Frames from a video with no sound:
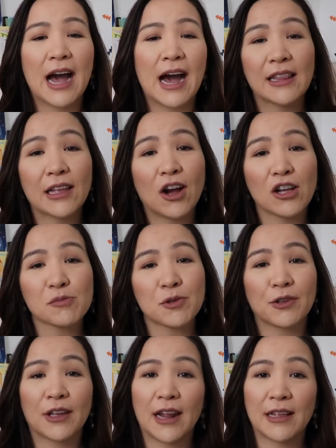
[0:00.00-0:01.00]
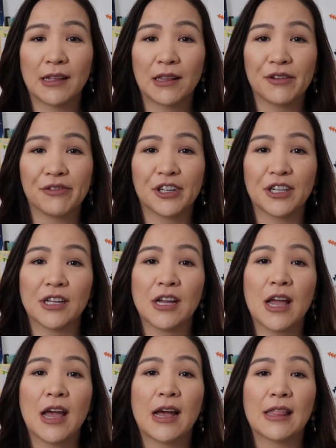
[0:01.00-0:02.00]
In the hospital that I delivered,
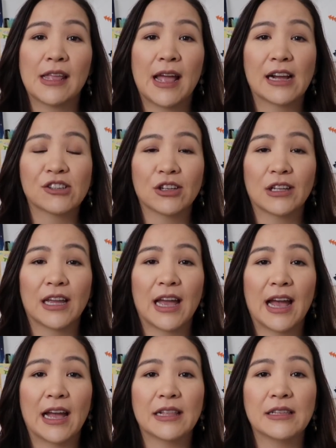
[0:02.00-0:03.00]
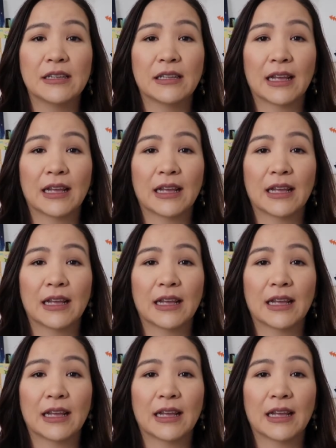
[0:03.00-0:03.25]
they actually had